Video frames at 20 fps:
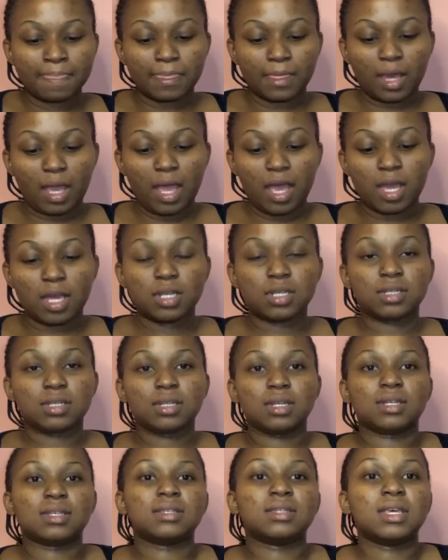And
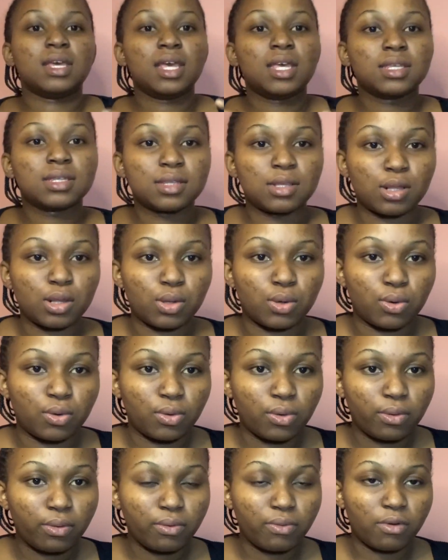yes, there is glue
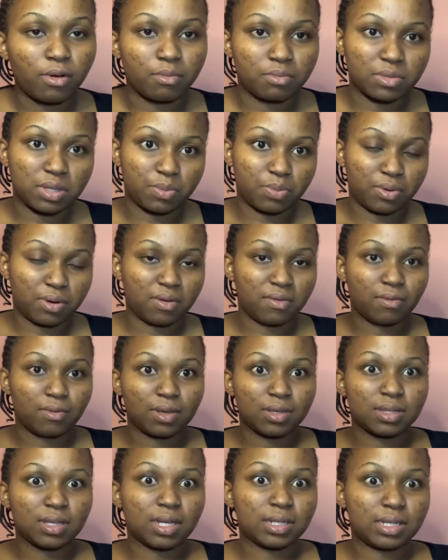from the
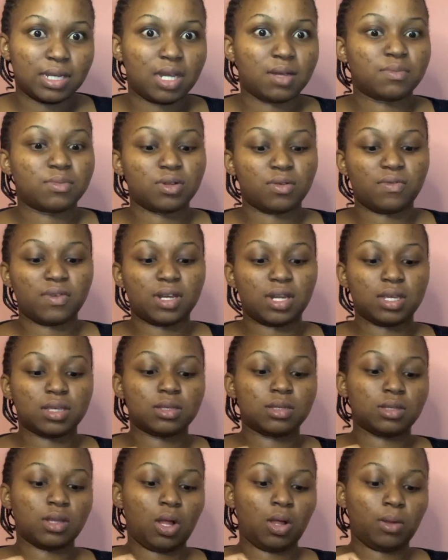previous attempt of an
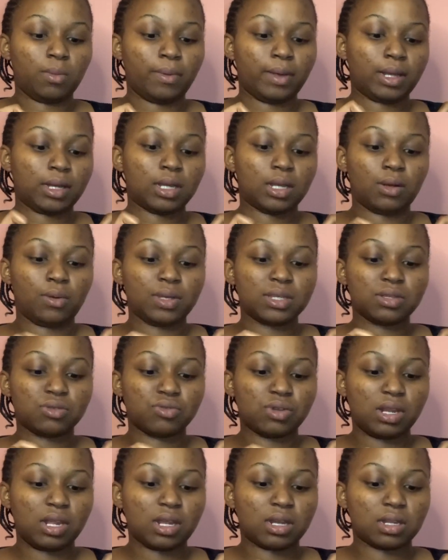install, but it wasn't
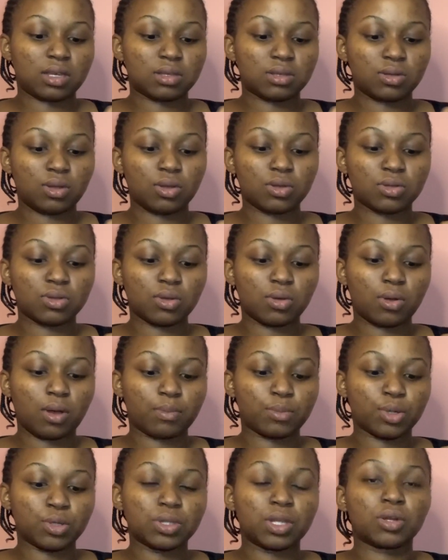really an install, so I'm
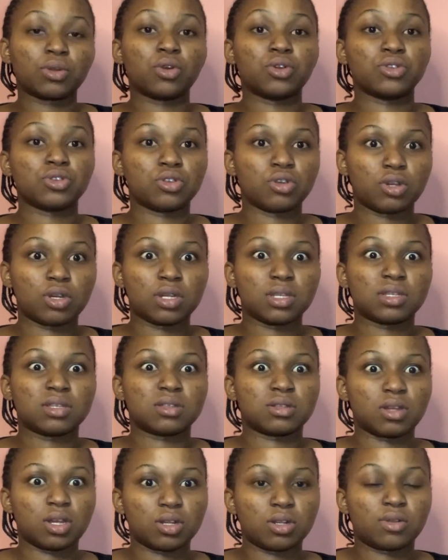not that concerned. It's
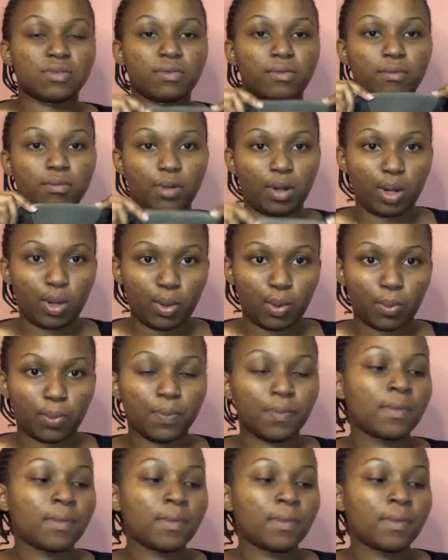not glue.